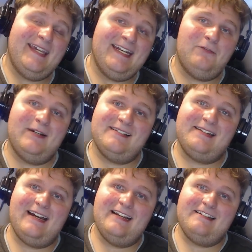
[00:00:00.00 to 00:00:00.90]
Anyways,
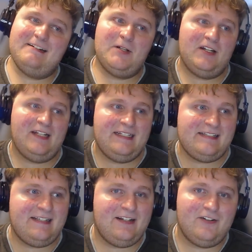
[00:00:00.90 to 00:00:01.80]
guys, I'm gonna end
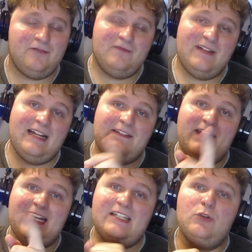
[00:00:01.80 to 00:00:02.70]
this here.
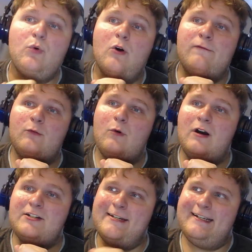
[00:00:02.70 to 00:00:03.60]
Thank you all for
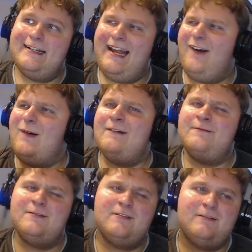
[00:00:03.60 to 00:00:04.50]
watching,
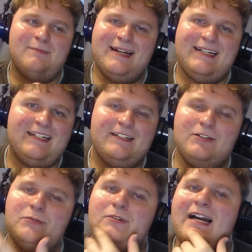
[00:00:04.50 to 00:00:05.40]
however many of
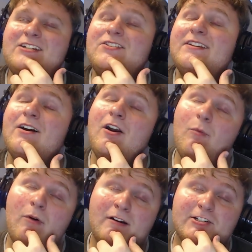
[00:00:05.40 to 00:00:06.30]
you actually are
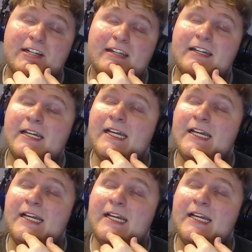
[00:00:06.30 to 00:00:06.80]
watching.